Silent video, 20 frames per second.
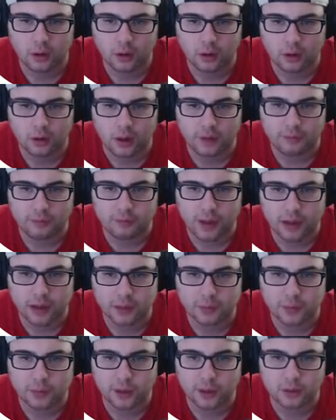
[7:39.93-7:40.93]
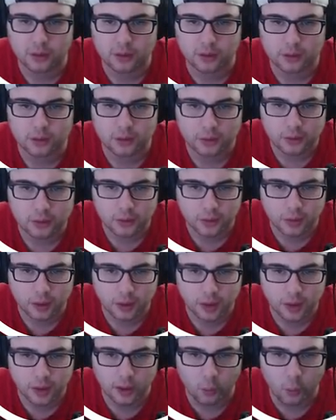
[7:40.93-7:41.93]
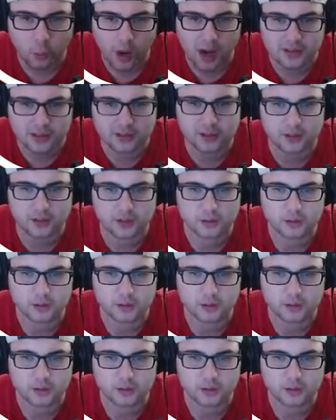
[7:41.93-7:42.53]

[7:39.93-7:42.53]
Left mouse button and WASDA.